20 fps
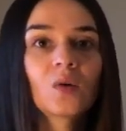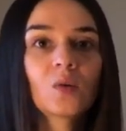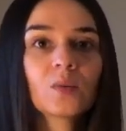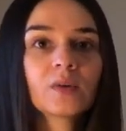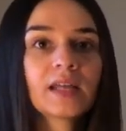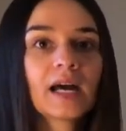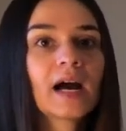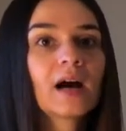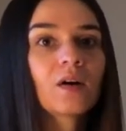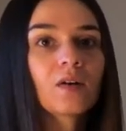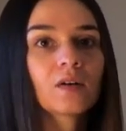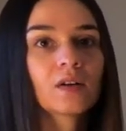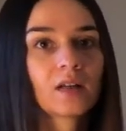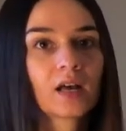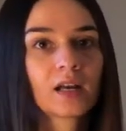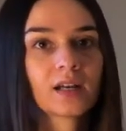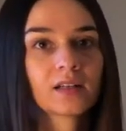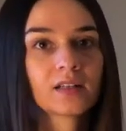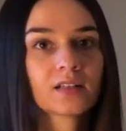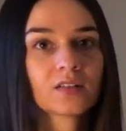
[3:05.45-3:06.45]
with an
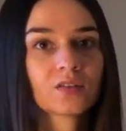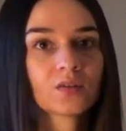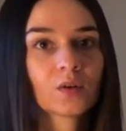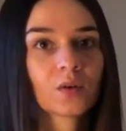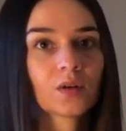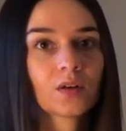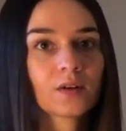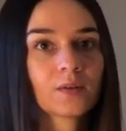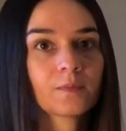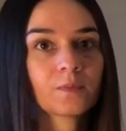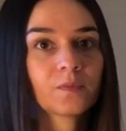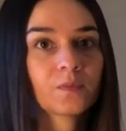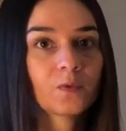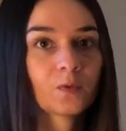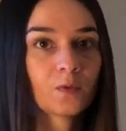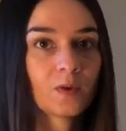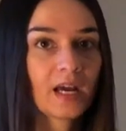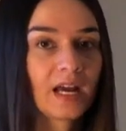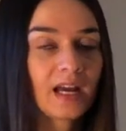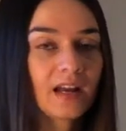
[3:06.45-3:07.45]
alkalotic disorder,
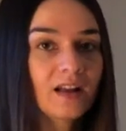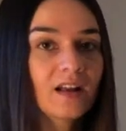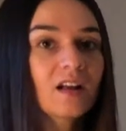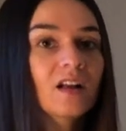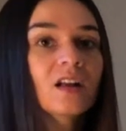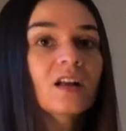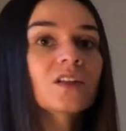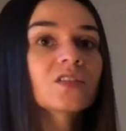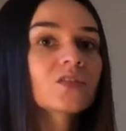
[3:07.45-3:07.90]
okay?